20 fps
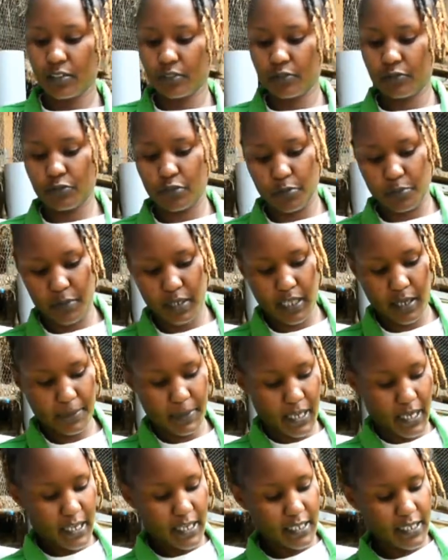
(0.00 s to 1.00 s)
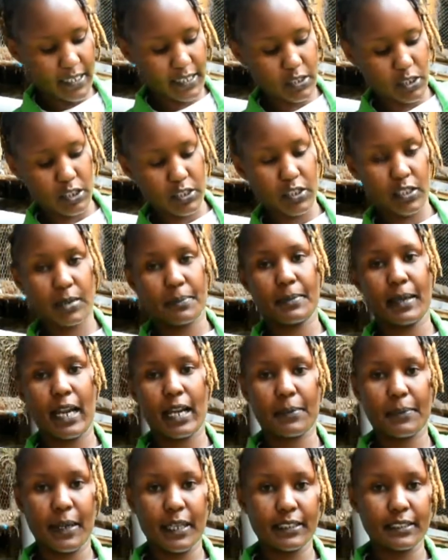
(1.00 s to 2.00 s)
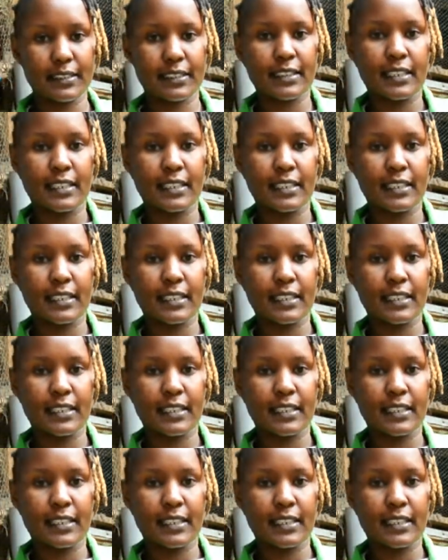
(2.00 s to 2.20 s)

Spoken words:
from here behind it's also the black part,